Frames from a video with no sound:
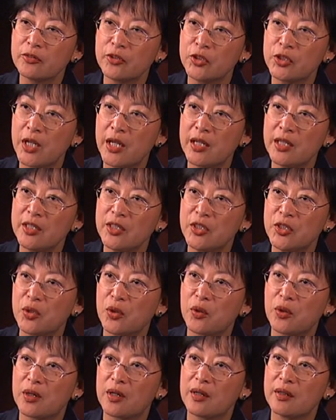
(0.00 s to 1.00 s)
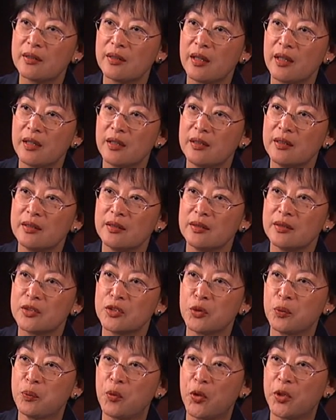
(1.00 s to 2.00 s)
of change or are they
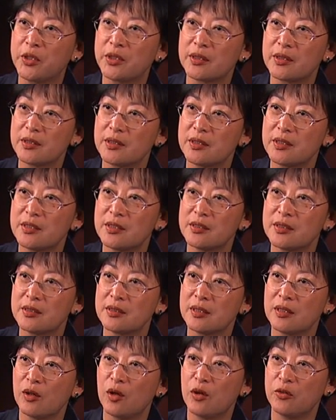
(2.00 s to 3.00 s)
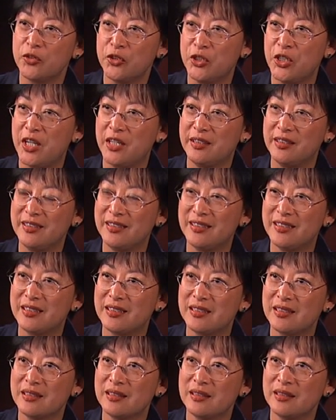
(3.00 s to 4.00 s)
supporters of
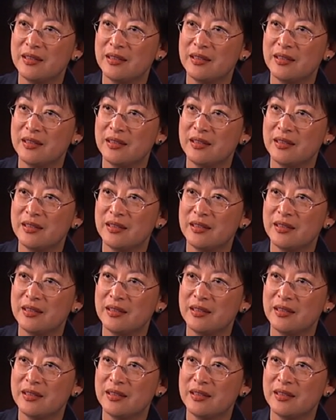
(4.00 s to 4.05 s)
change?